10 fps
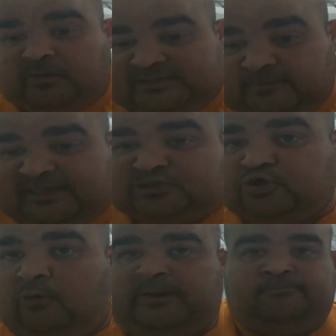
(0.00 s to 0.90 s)
gonna be the
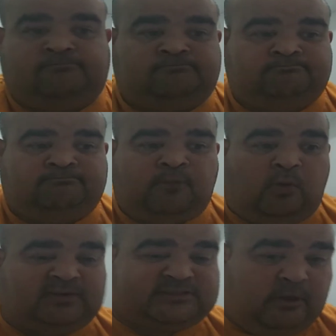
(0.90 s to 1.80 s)
story?
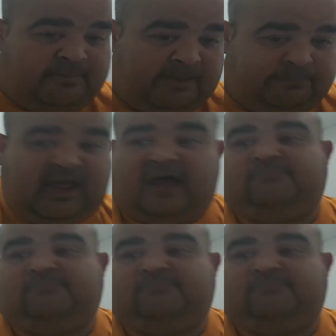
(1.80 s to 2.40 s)
What's gonna be the plot?